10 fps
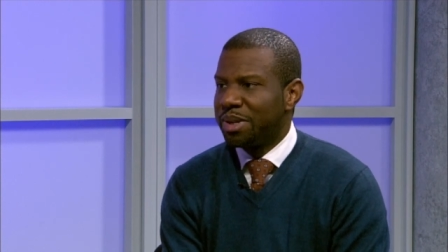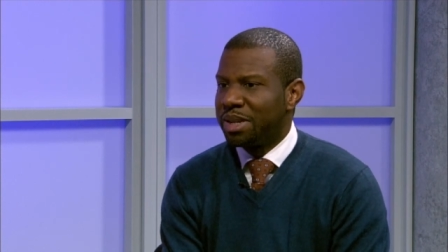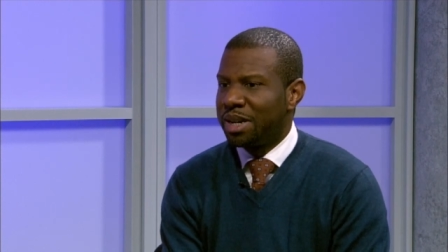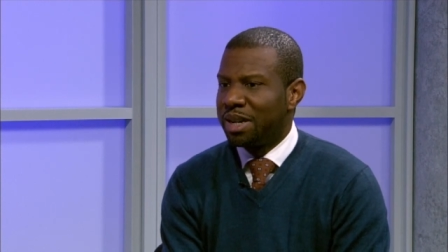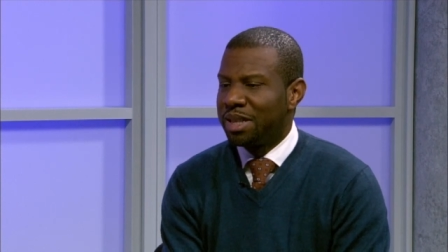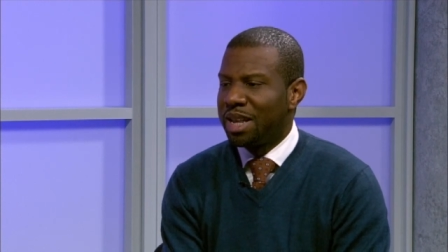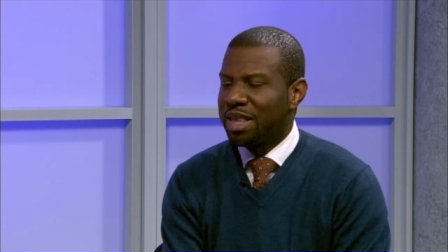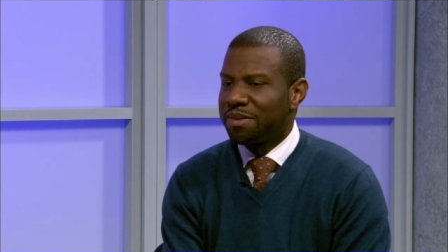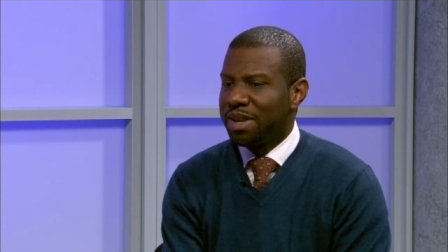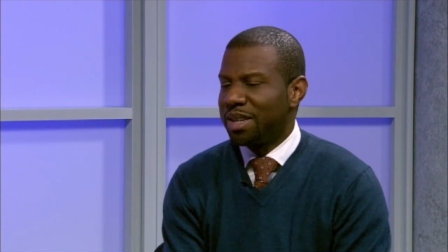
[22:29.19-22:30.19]
A, a
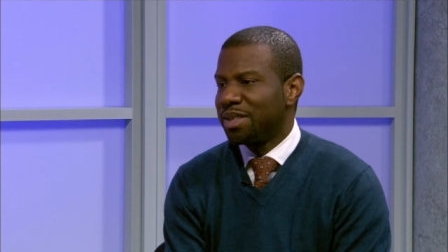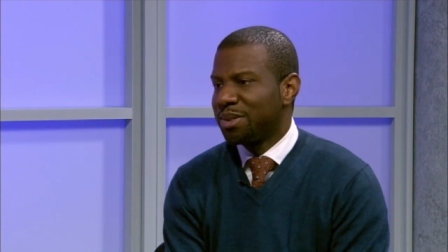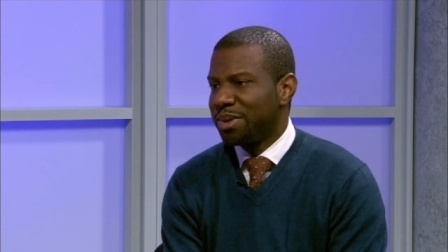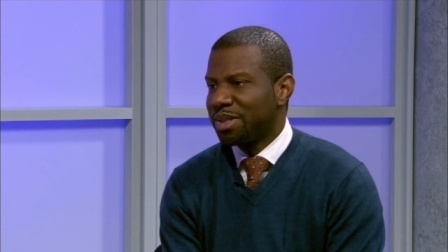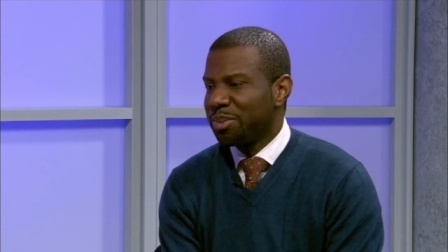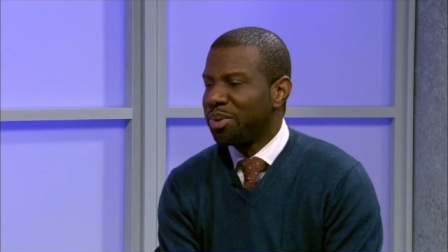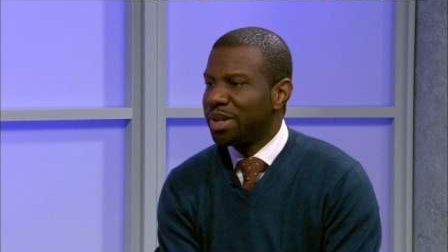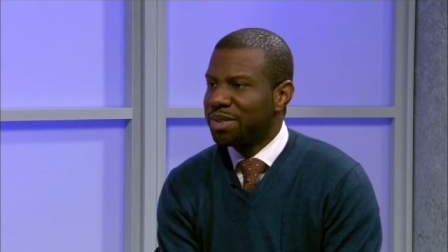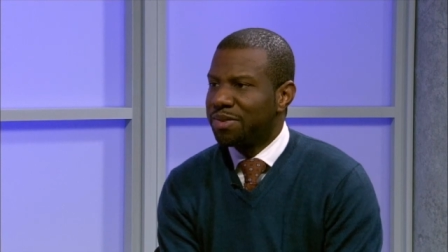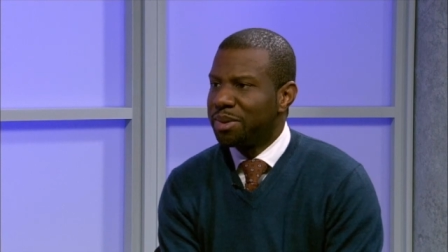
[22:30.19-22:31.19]
lot of that history is
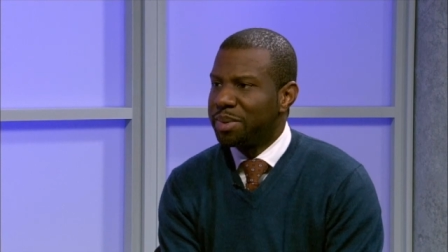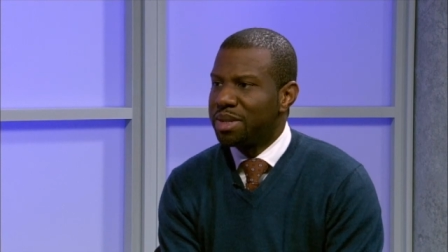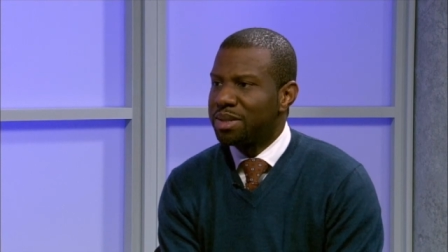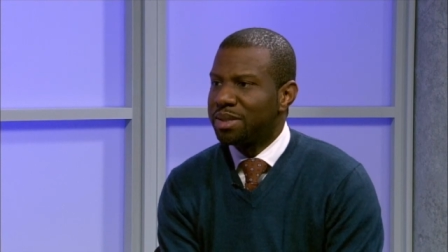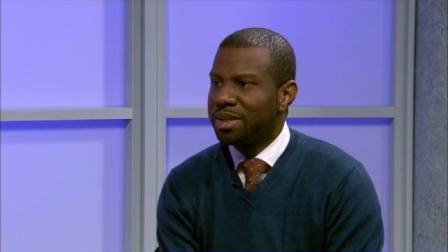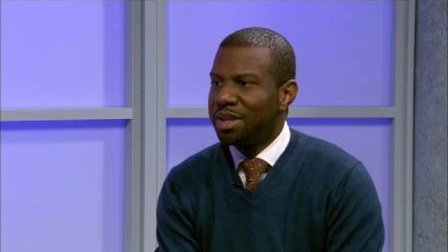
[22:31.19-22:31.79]
suppressed from us.